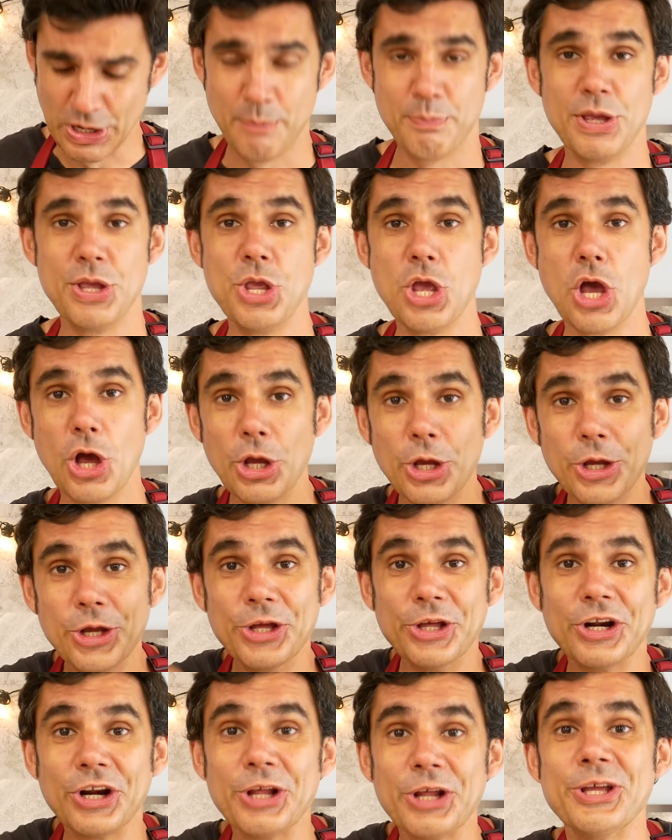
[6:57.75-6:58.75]
a
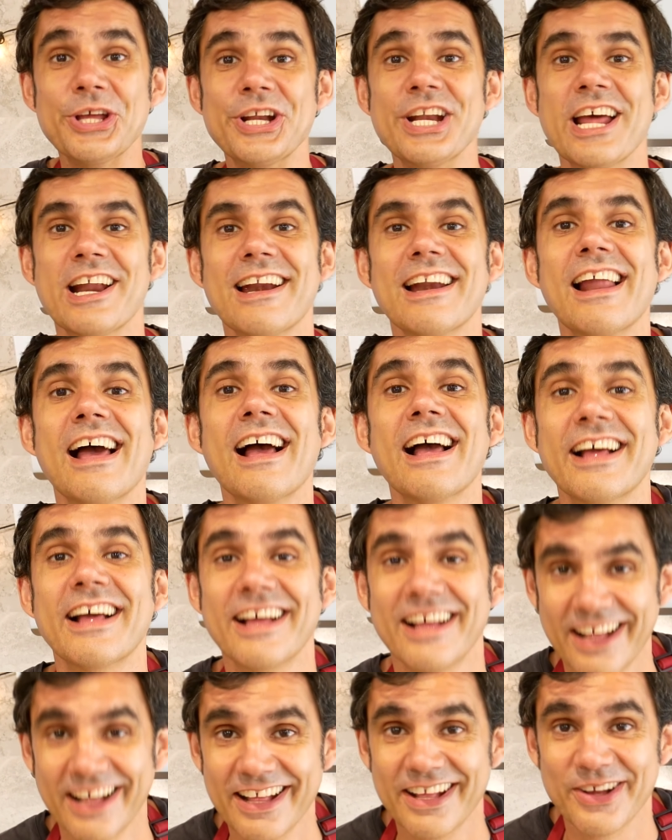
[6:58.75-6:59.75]
pineapple and fill it
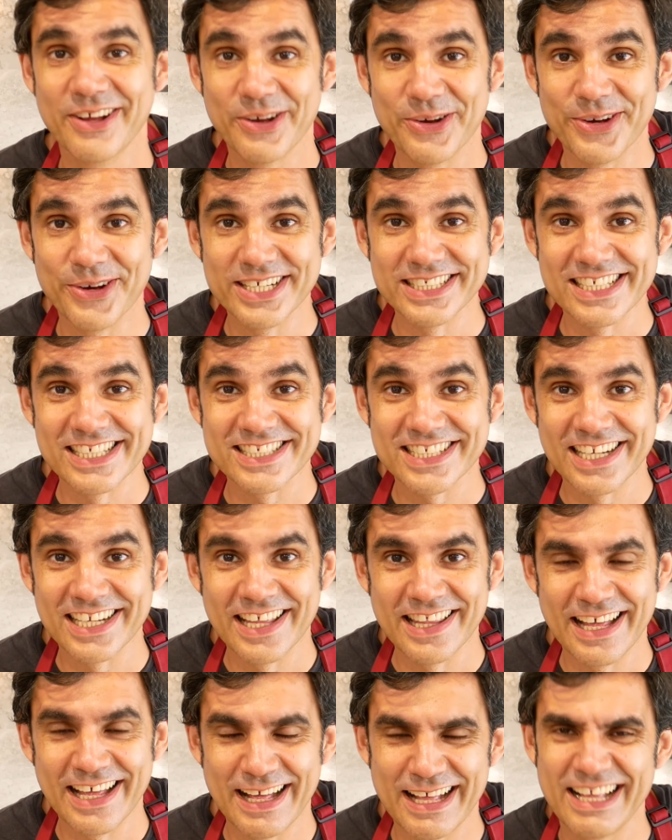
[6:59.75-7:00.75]
with this
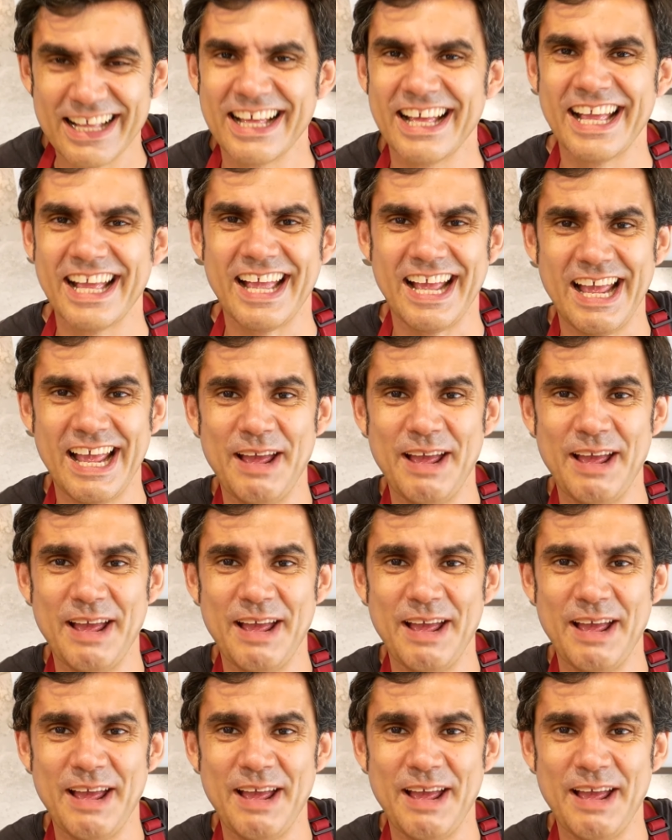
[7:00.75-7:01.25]
salad, let me